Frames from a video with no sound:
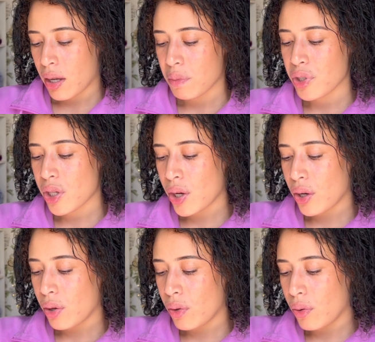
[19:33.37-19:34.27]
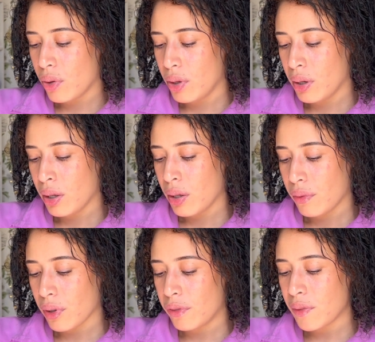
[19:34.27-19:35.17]
so
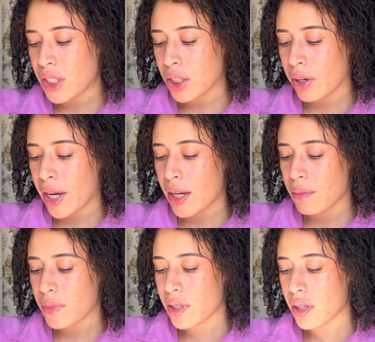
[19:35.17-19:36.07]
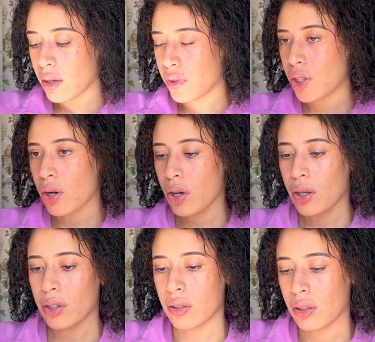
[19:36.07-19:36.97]
for 50 grams of
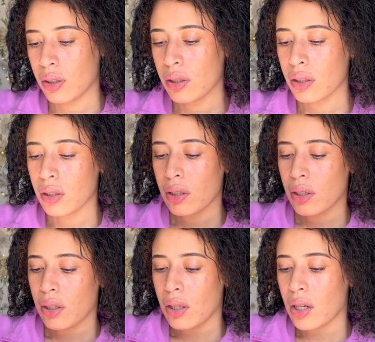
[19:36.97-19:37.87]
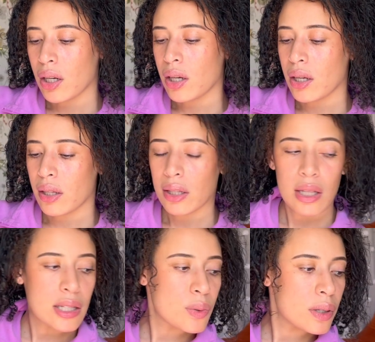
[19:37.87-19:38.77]
yarn, like
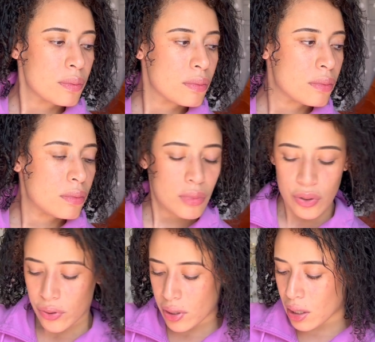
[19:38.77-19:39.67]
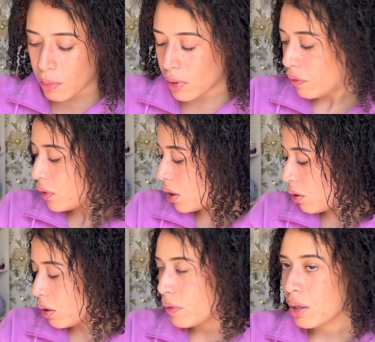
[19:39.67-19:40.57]
that's what most of them, if not
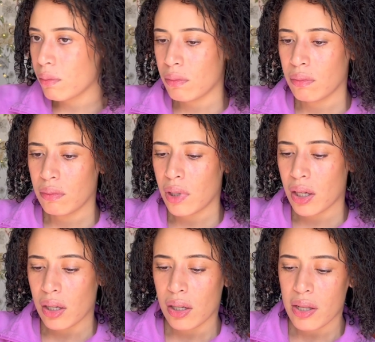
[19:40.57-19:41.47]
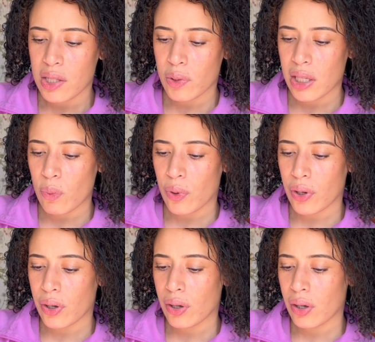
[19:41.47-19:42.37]
all of them, that's what they
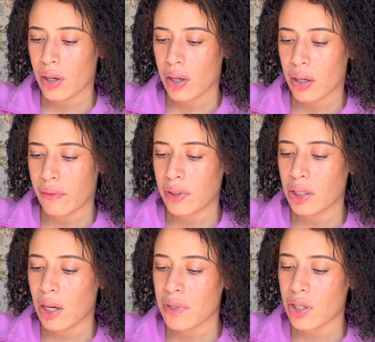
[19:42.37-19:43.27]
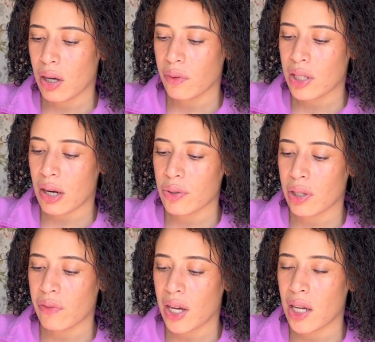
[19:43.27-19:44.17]
were. 50 grams of yarn for
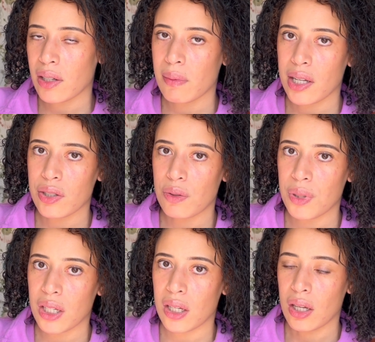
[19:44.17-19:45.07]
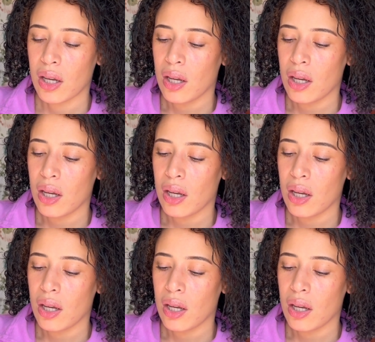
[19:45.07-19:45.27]
$1.25 came out to be